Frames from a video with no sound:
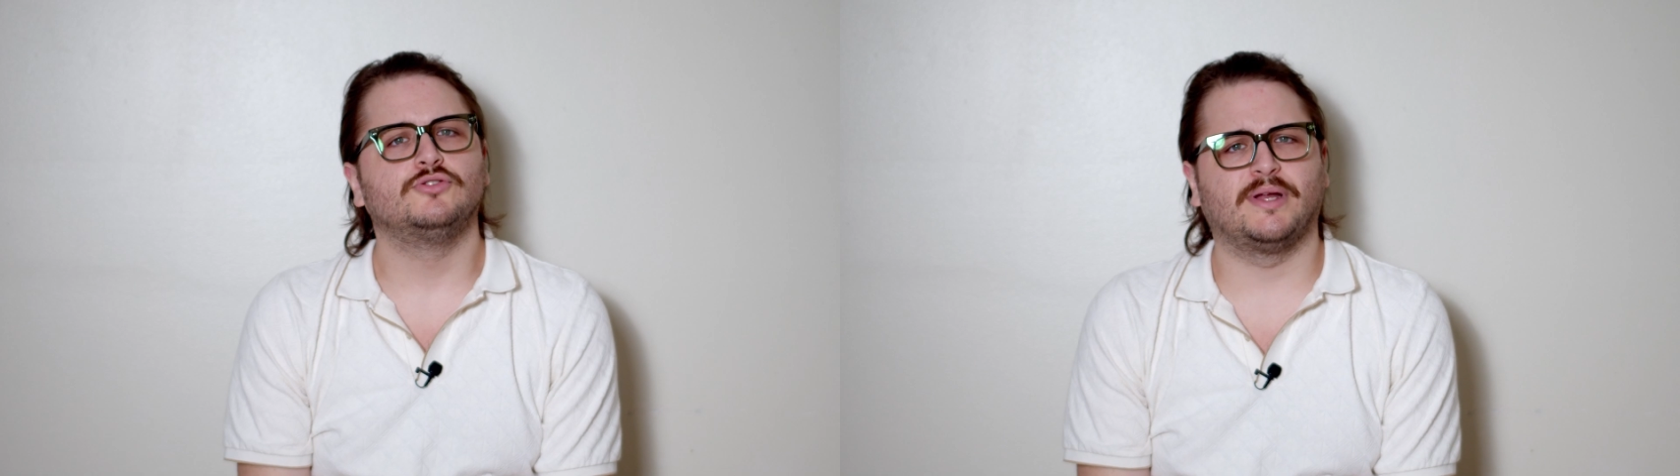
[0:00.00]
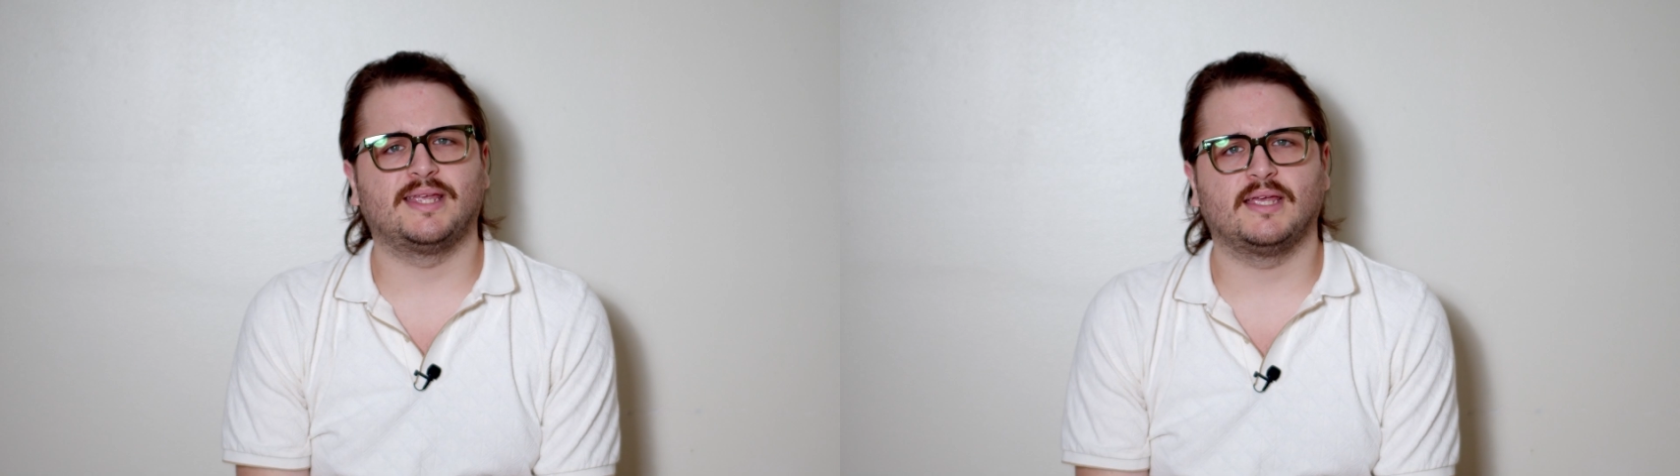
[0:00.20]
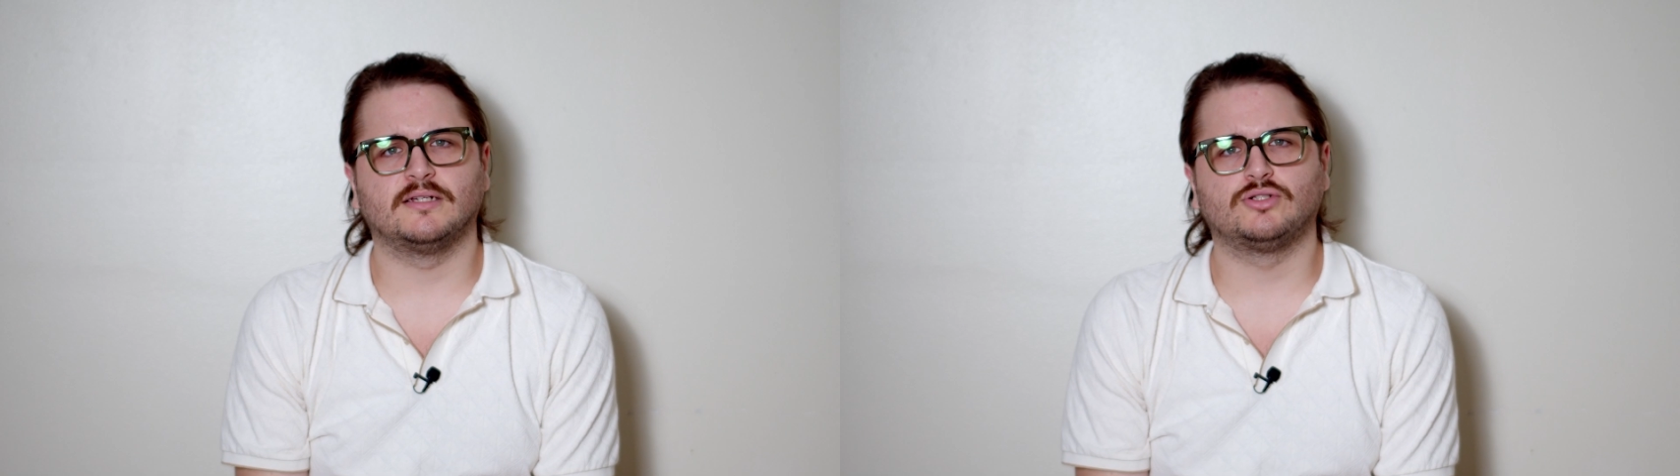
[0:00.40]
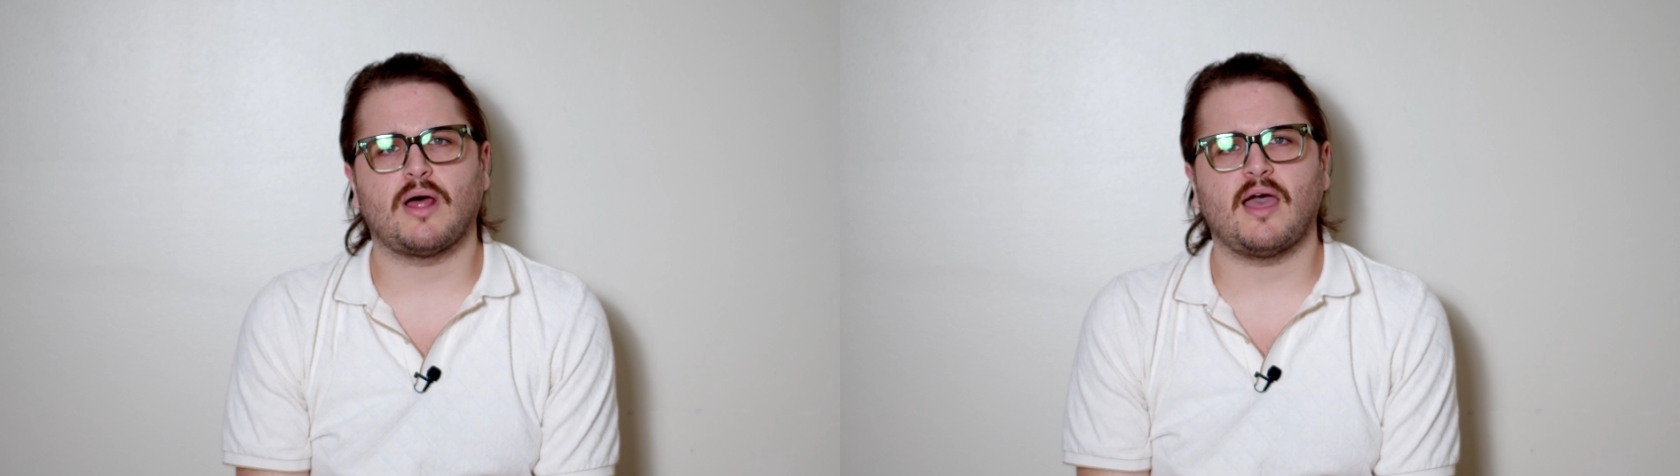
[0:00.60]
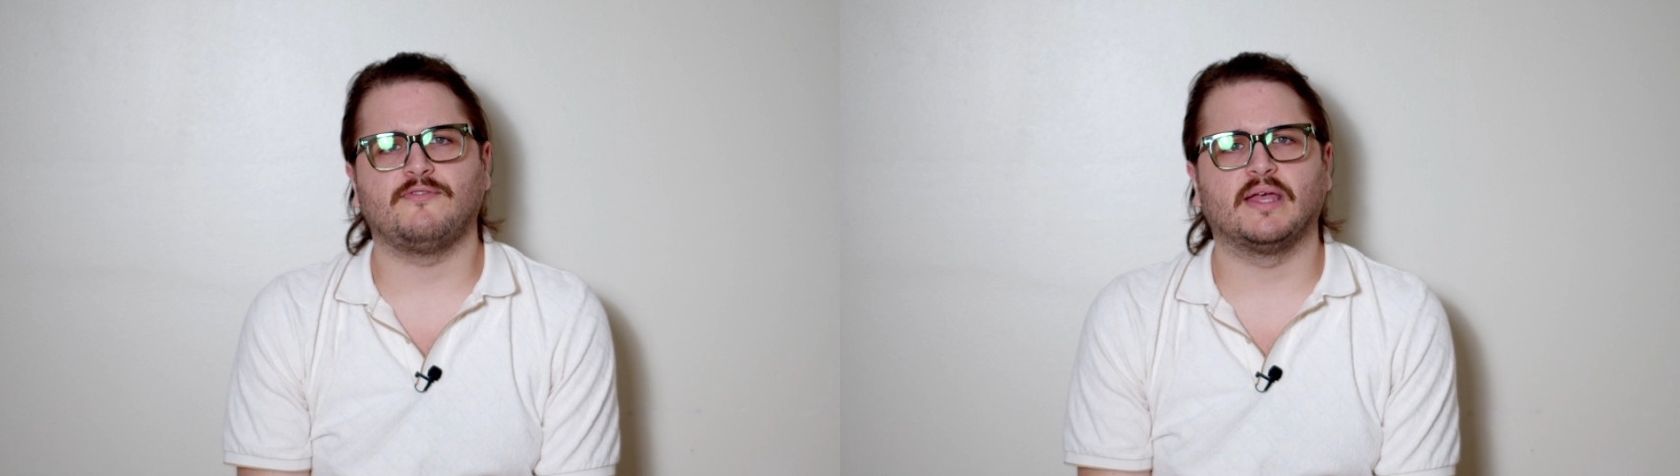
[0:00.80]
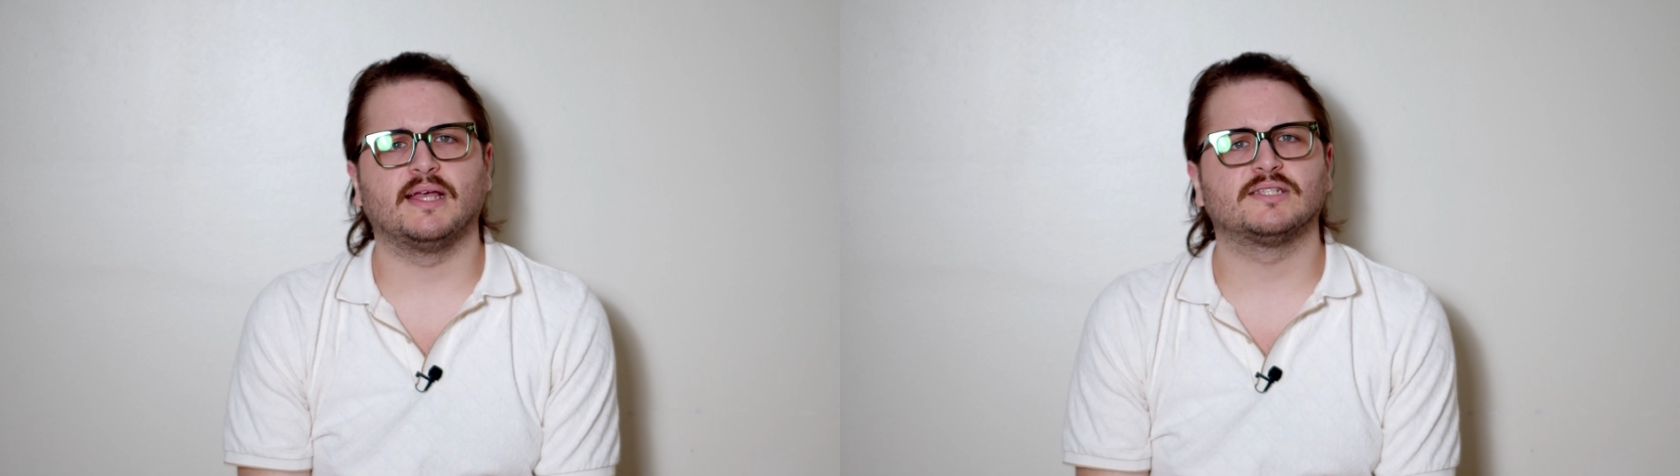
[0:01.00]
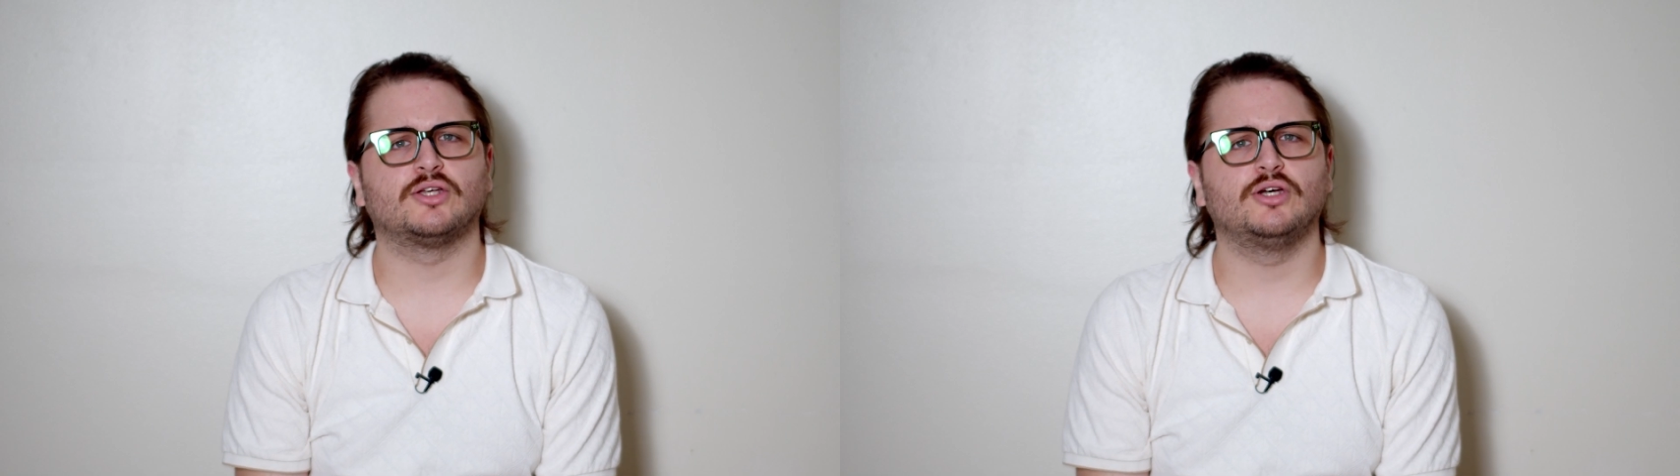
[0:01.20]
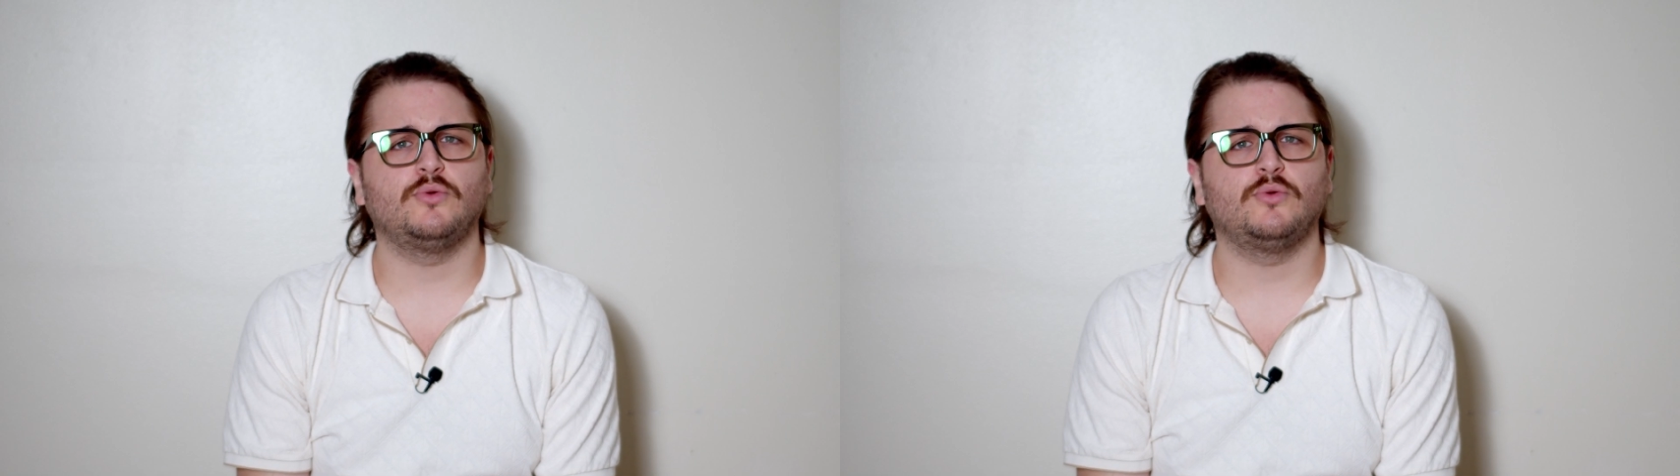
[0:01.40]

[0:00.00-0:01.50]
Drinking and driving is a good